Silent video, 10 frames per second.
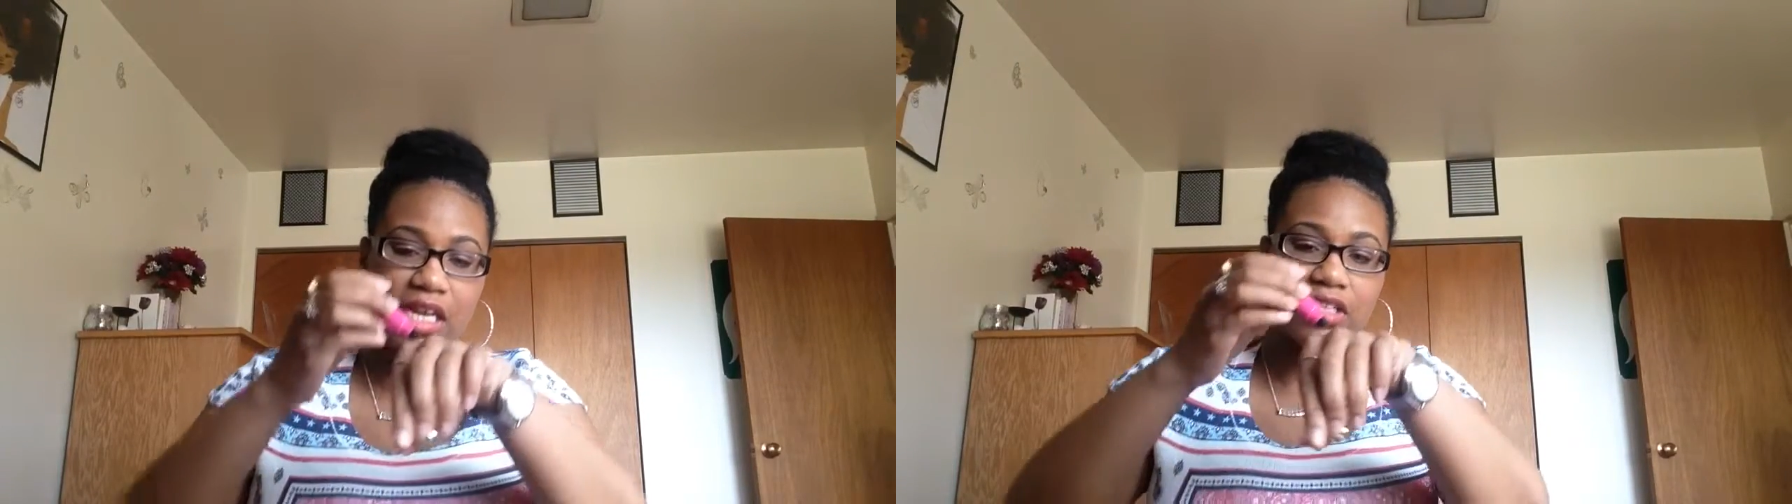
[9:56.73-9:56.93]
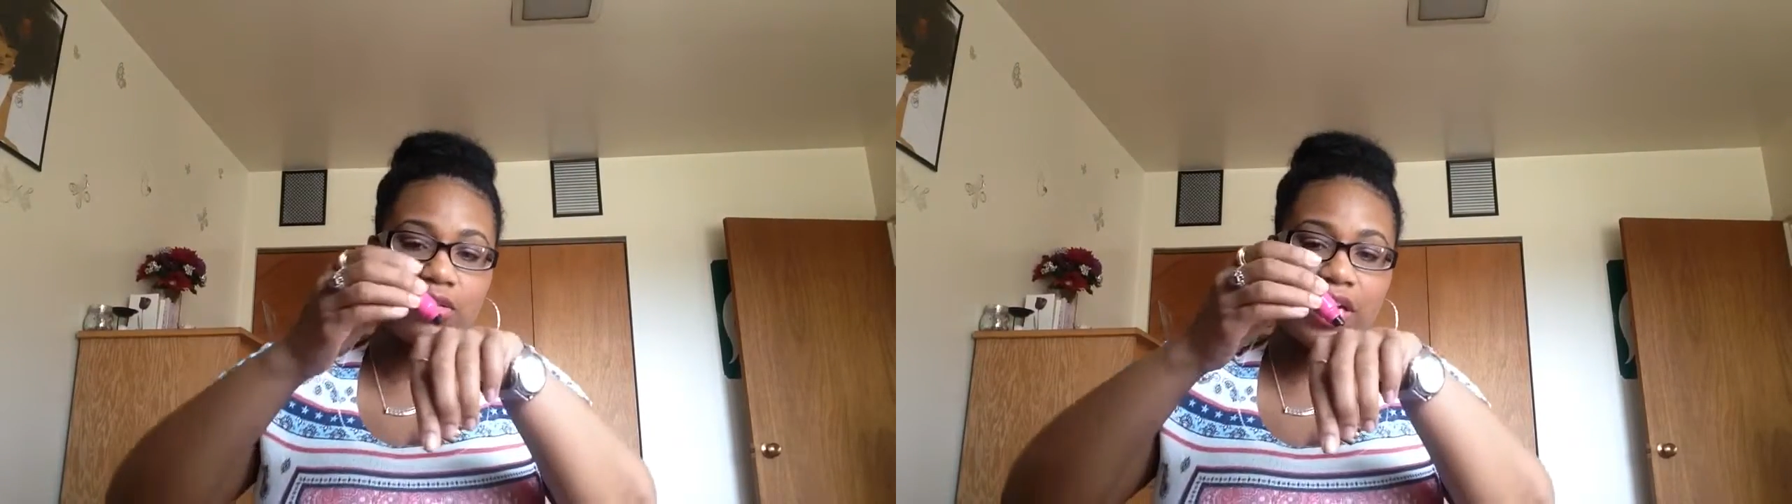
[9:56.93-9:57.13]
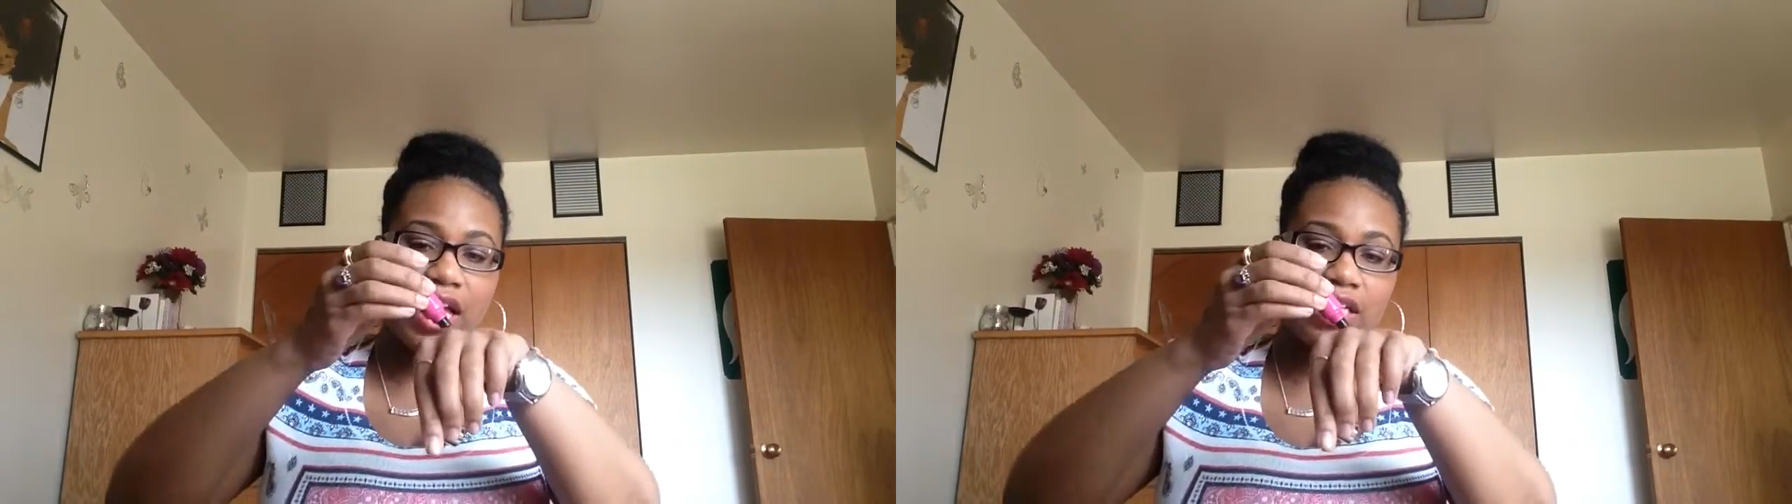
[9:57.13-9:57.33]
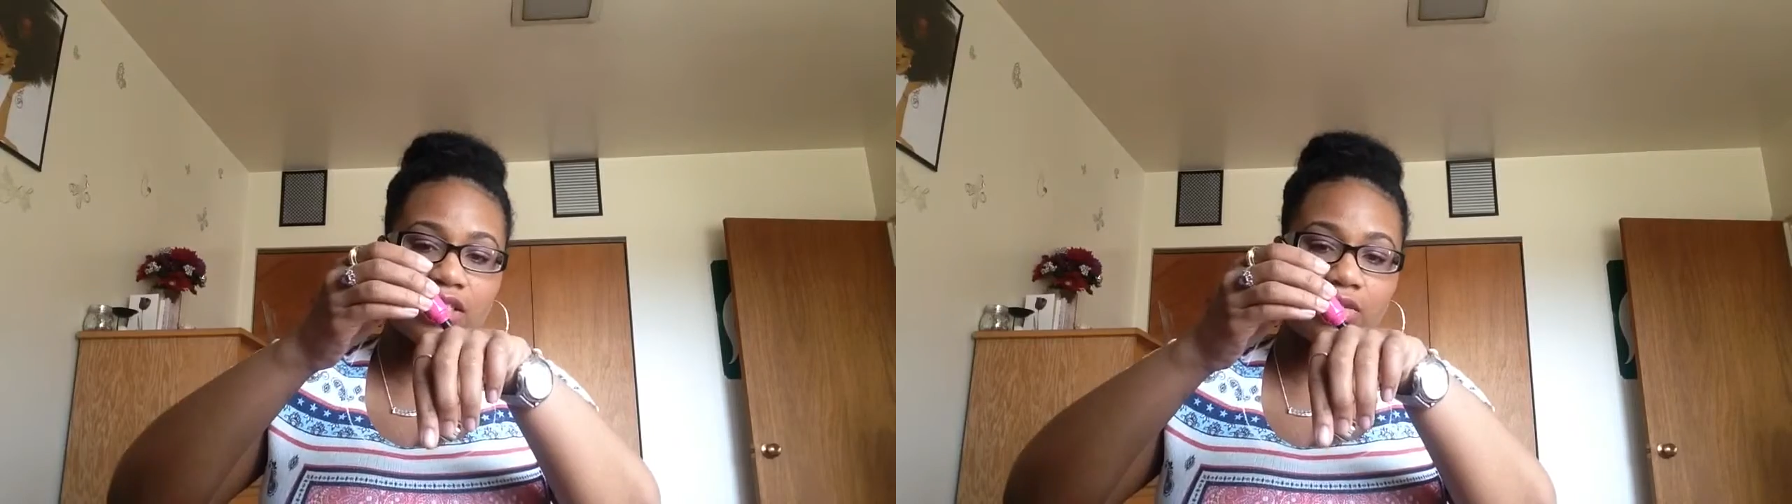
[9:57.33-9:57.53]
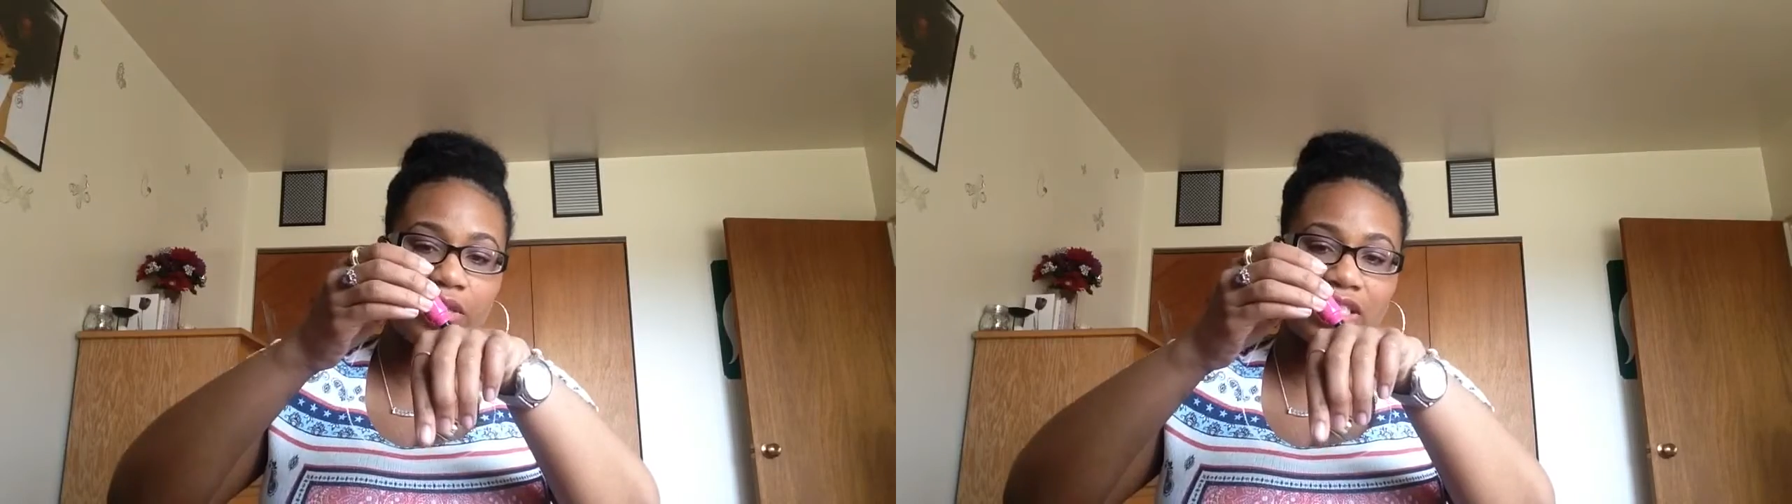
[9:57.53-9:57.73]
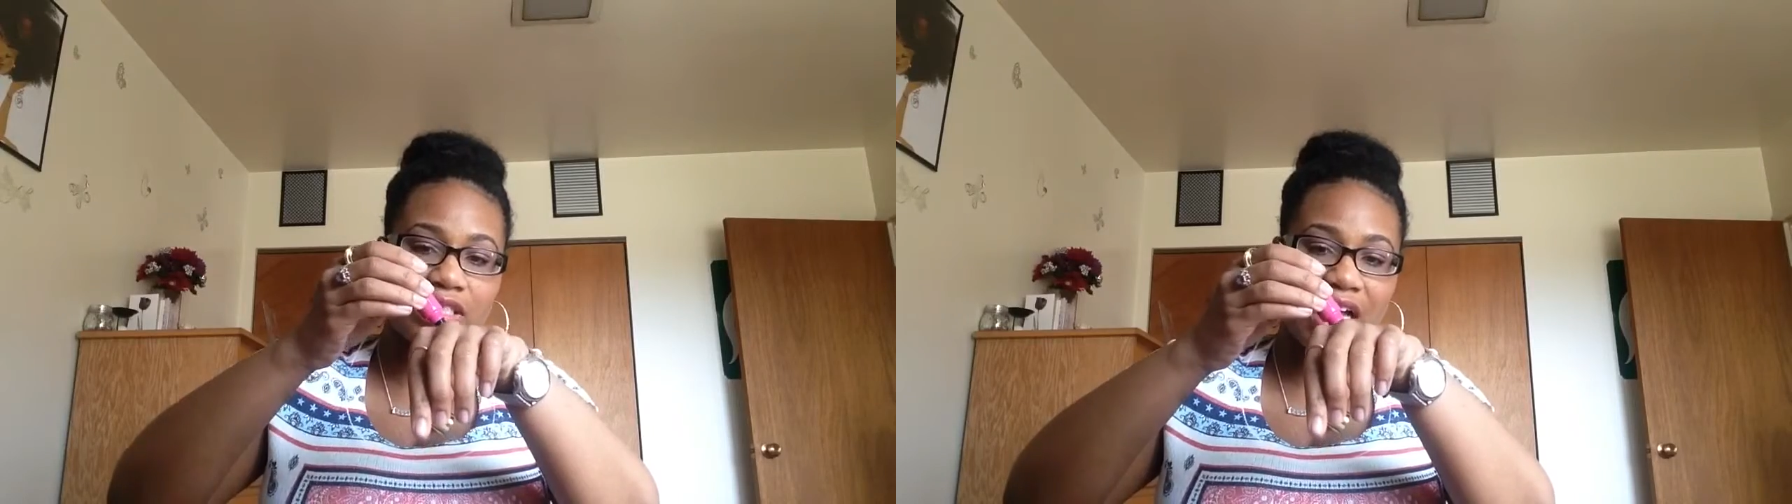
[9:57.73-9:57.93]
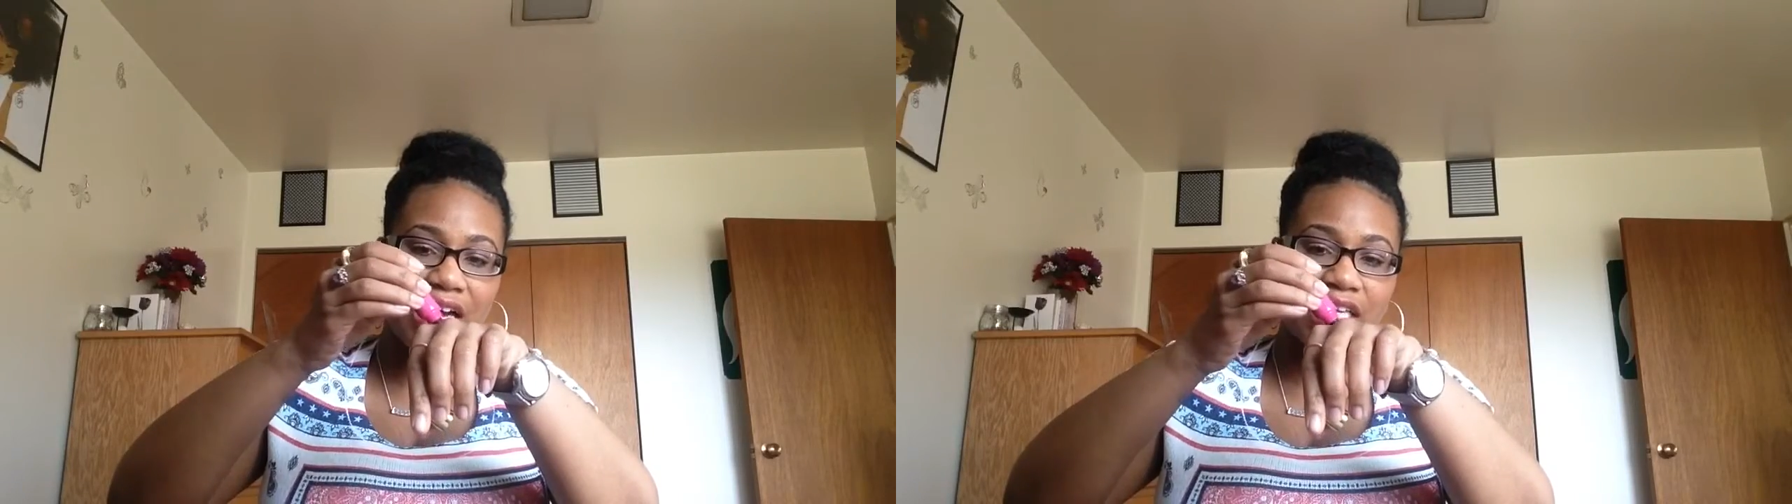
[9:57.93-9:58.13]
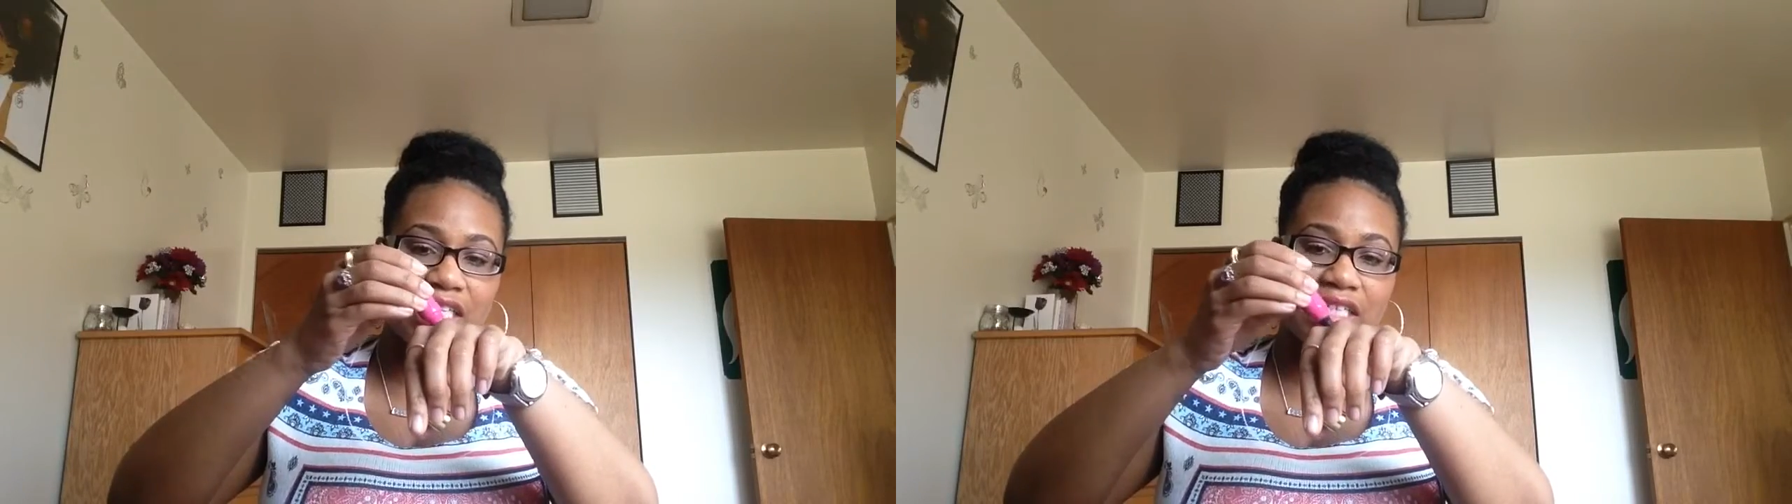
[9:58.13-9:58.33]
So it kind of squeezes
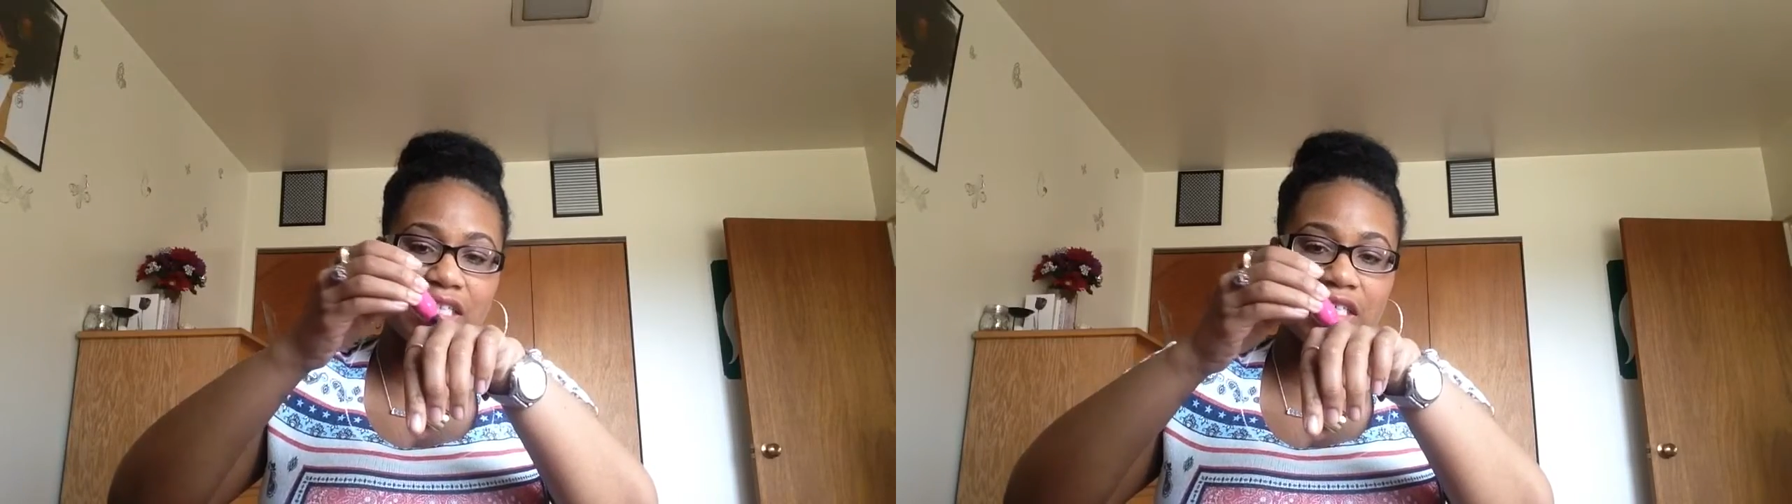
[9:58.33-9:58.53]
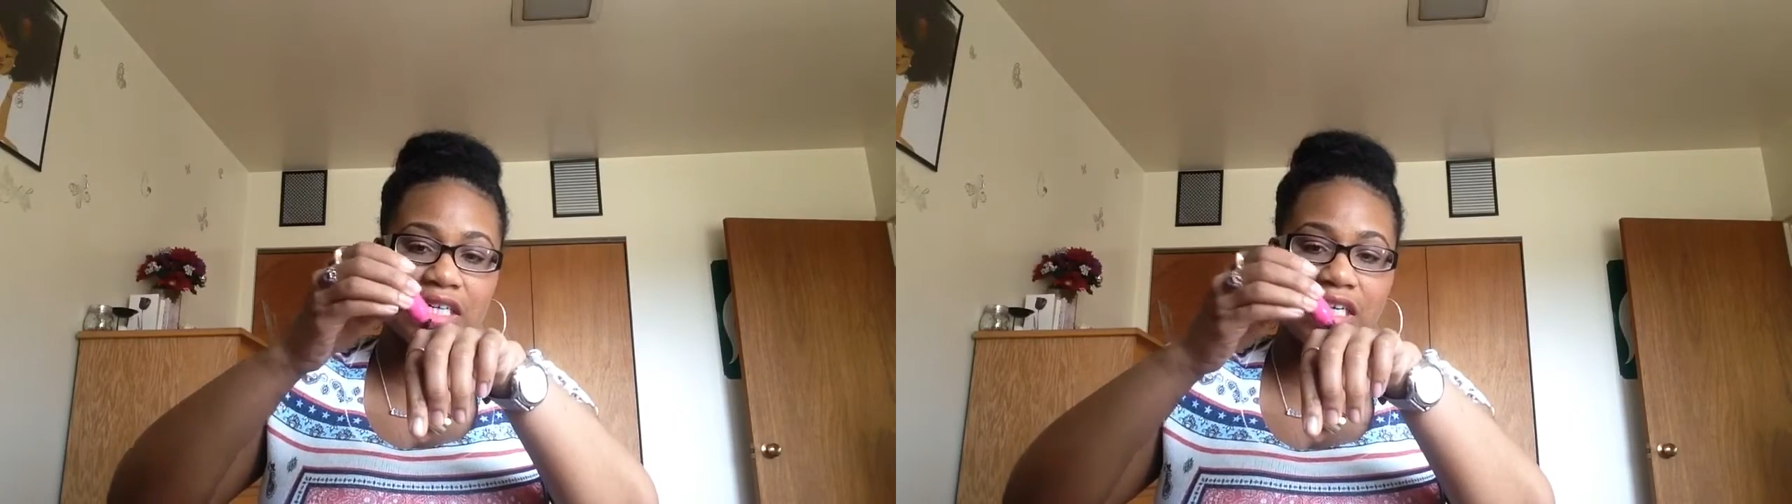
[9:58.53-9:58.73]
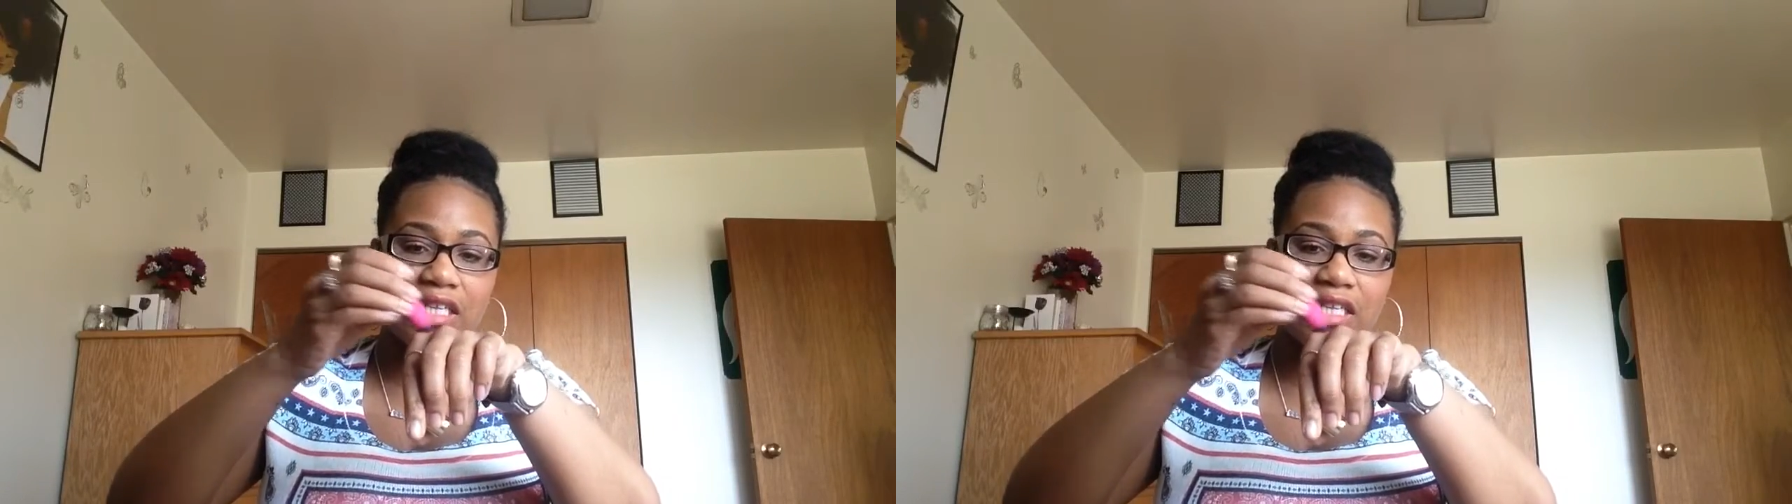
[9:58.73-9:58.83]
out of here,